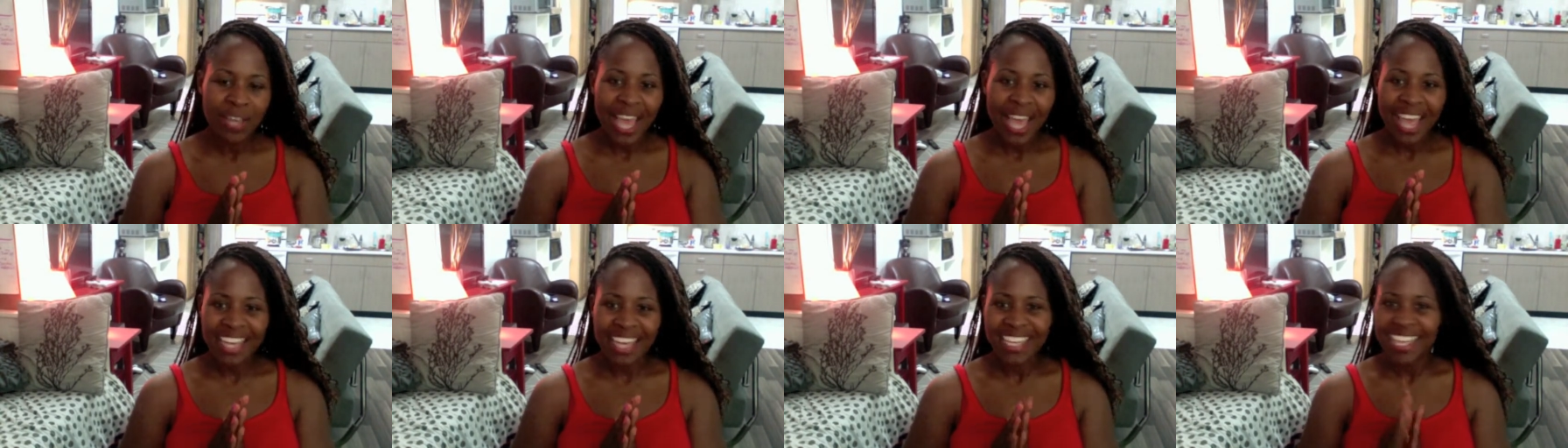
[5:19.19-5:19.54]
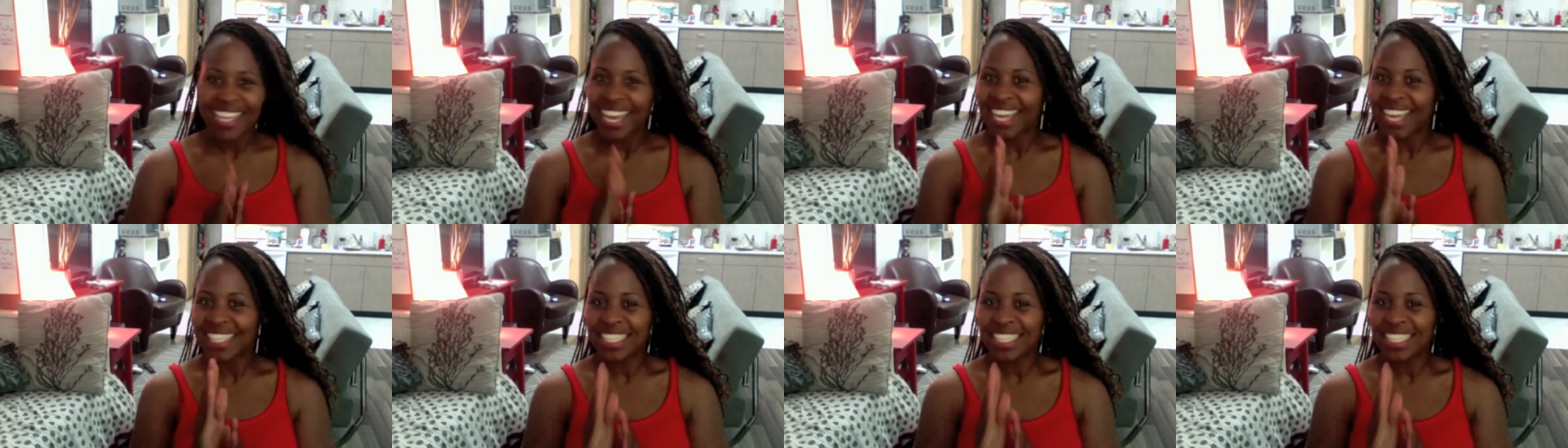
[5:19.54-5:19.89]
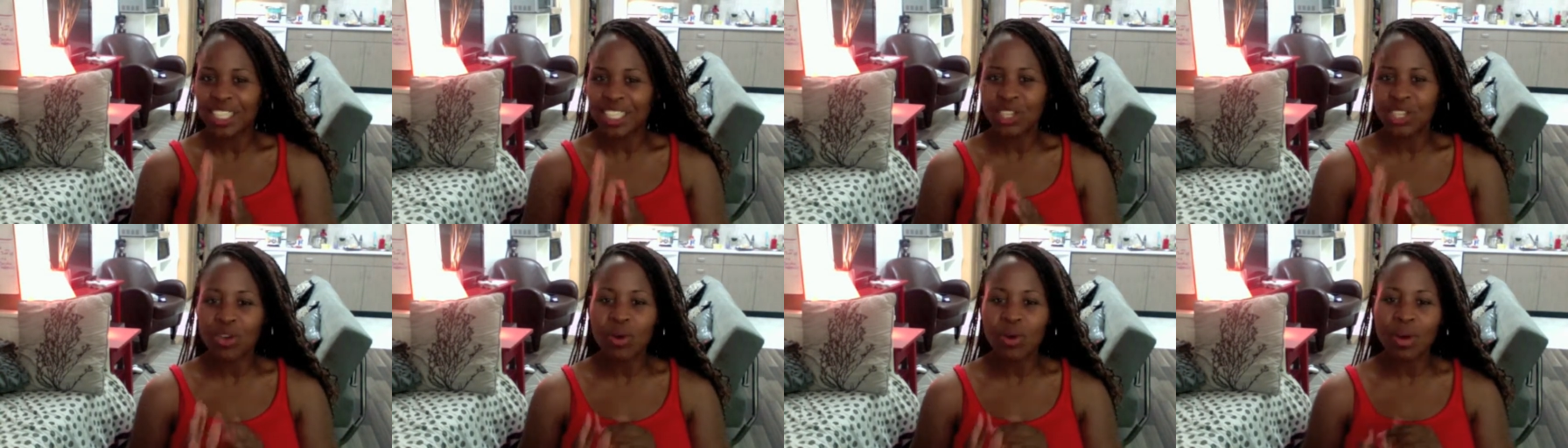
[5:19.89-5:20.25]
And yes, you
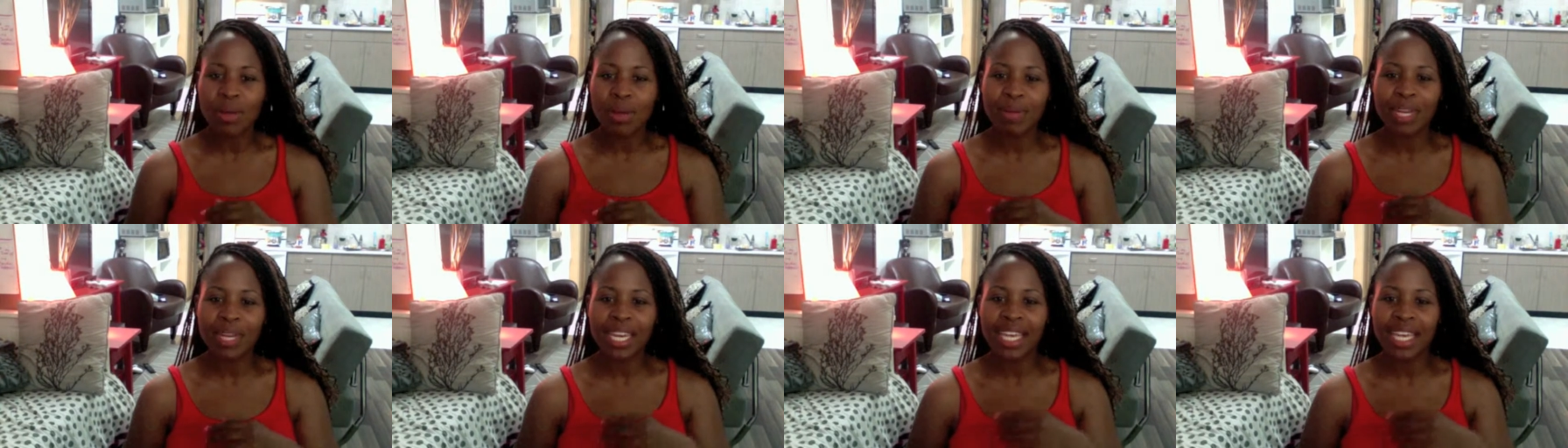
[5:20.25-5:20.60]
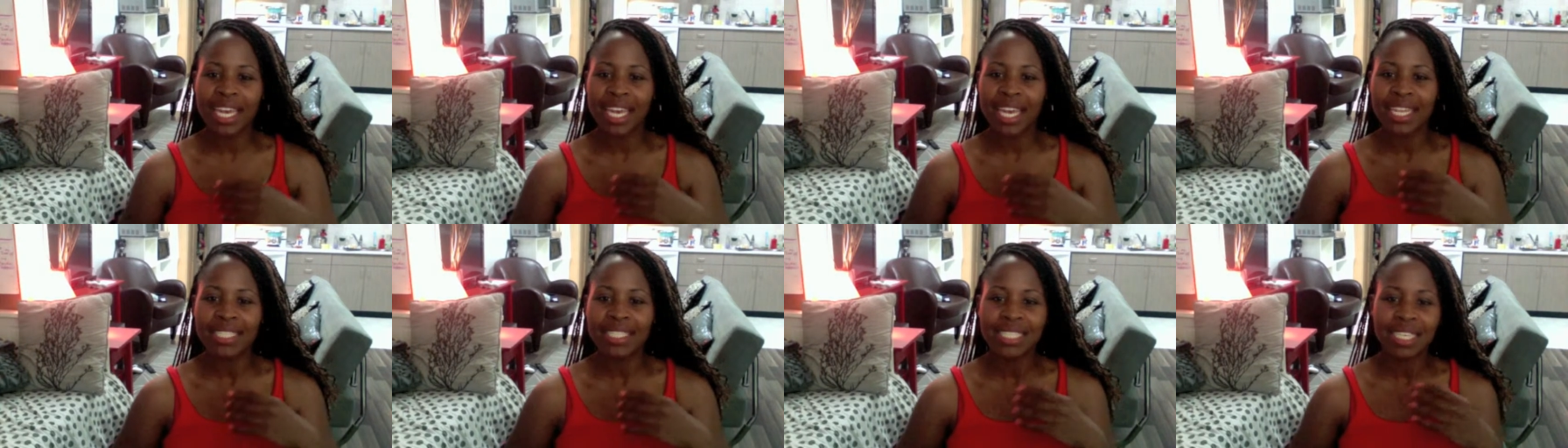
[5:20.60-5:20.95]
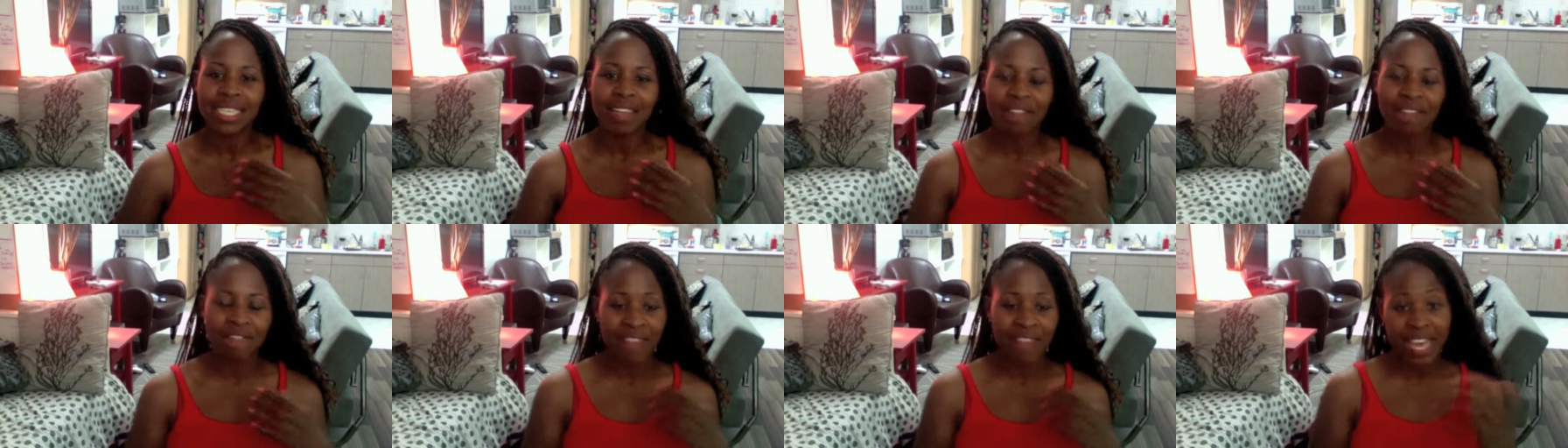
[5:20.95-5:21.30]
know, I'm going to get into
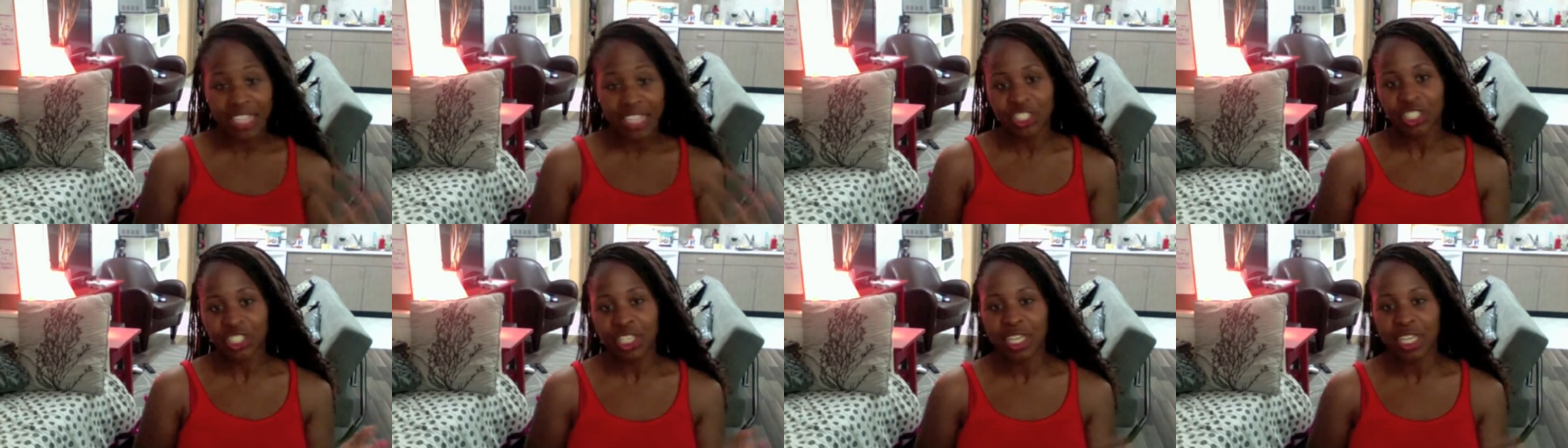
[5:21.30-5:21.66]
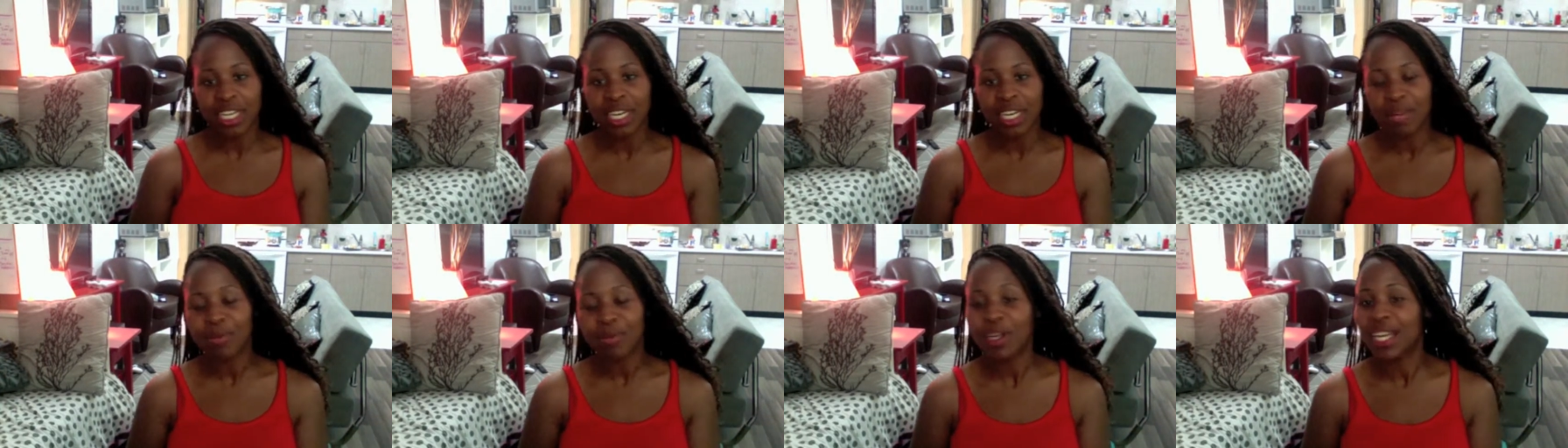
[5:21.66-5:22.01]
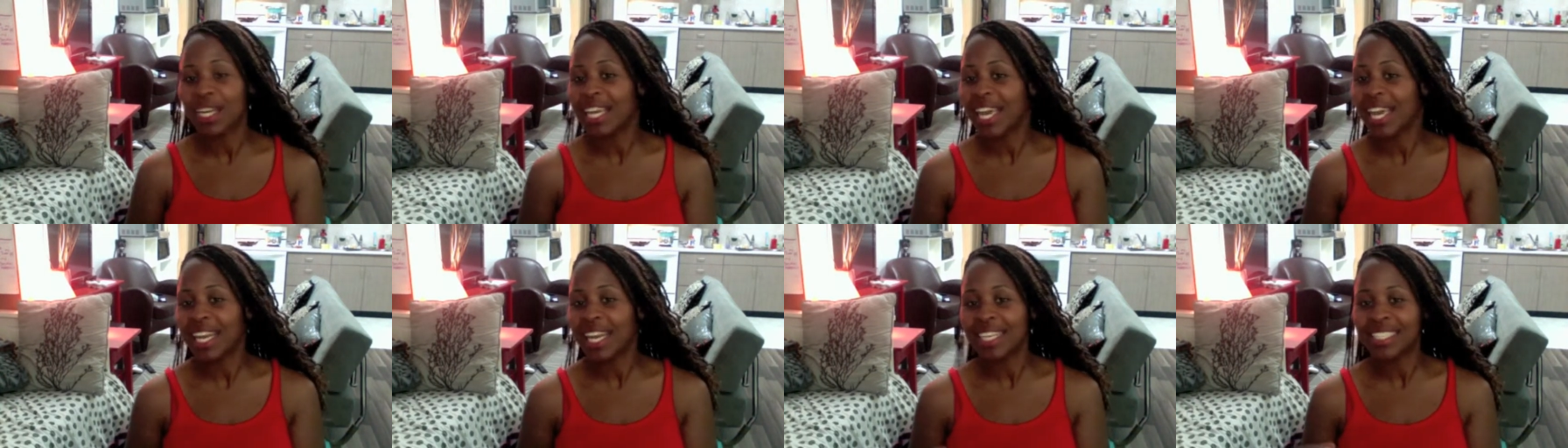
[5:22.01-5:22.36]
the fashion and I'm going to
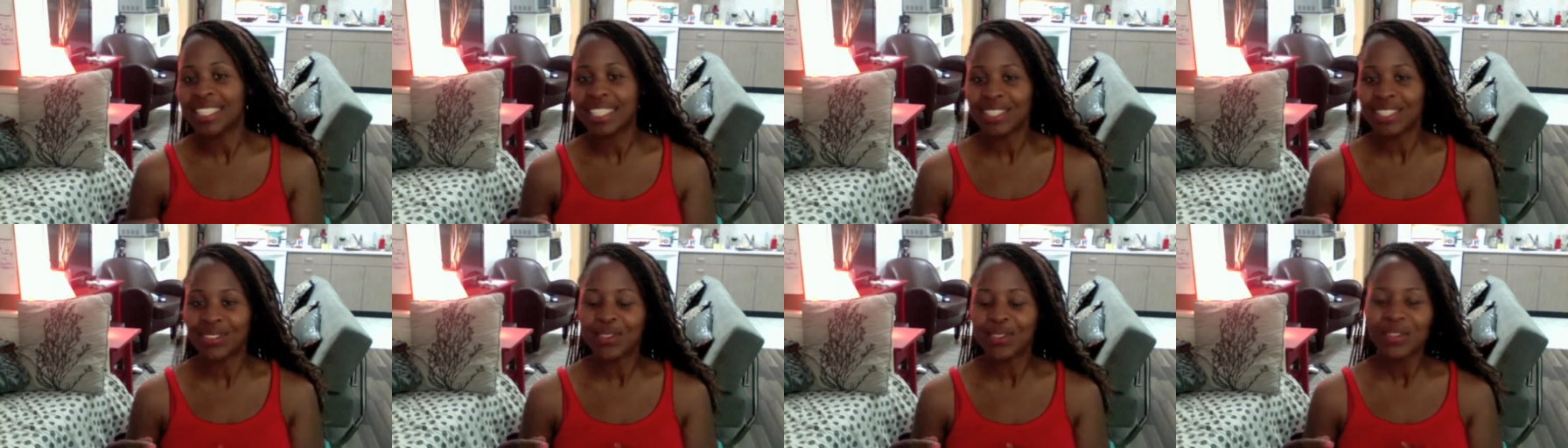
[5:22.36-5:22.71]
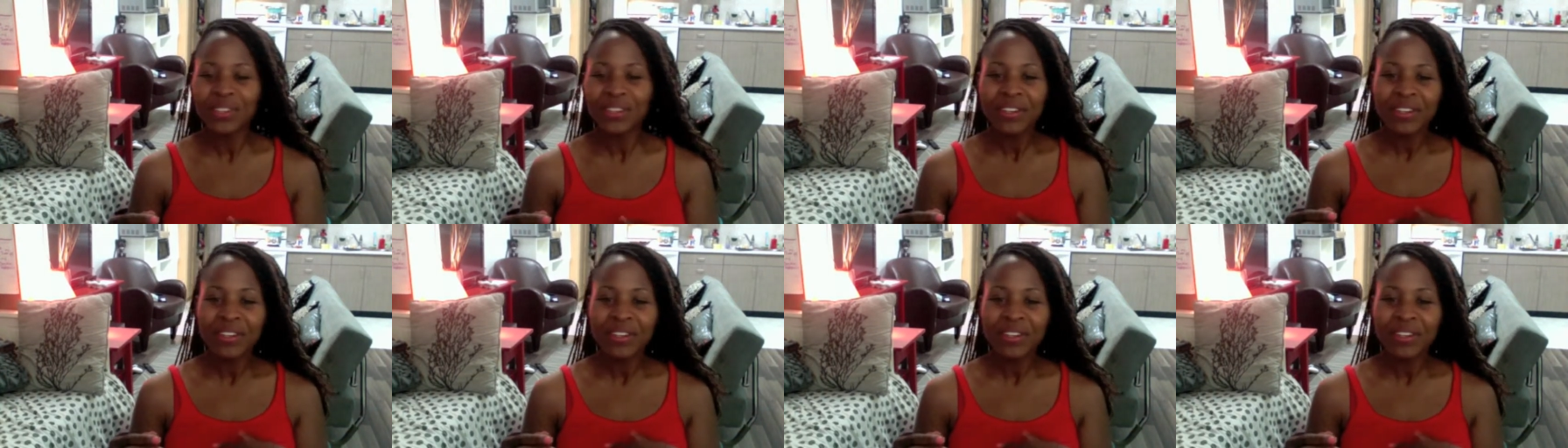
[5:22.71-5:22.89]
get into